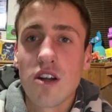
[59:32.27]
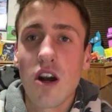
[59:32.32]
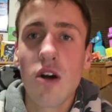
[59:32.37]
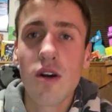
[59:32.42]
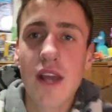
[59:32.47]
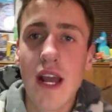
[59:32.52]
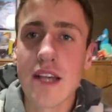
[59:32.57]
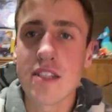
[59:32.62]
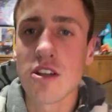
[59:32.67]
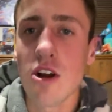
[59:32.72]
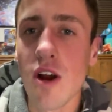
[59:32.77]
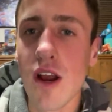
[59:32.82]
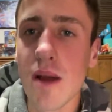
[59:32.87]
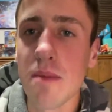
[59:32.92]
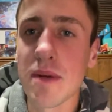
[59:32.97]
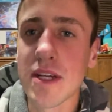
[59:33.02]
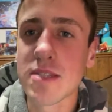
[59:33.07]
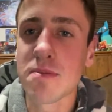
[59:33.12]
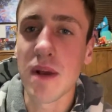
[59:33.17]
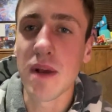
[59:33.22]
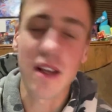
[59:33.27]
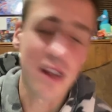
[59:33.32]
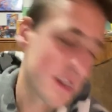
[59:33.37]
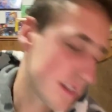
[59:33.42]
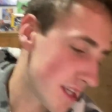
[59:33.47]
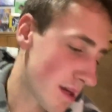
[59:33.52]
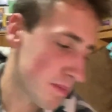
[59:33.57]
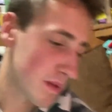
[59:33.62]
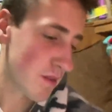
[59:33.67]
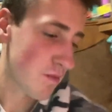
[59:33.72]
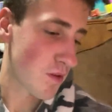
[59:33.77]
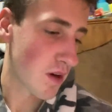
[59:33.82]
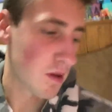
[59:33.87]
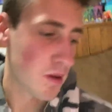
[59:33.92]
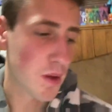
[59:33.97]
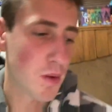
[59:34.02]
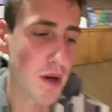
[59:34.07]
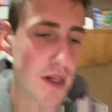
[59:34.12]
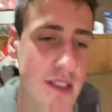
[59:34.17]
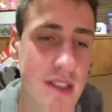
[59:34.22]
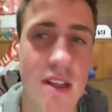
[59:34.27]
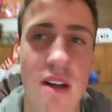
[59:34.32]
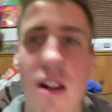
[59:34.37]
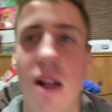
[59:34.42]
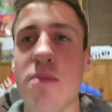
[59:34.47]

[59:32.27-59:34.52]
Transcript: Oh yeah, sorry, I'm expect accepting friend request still.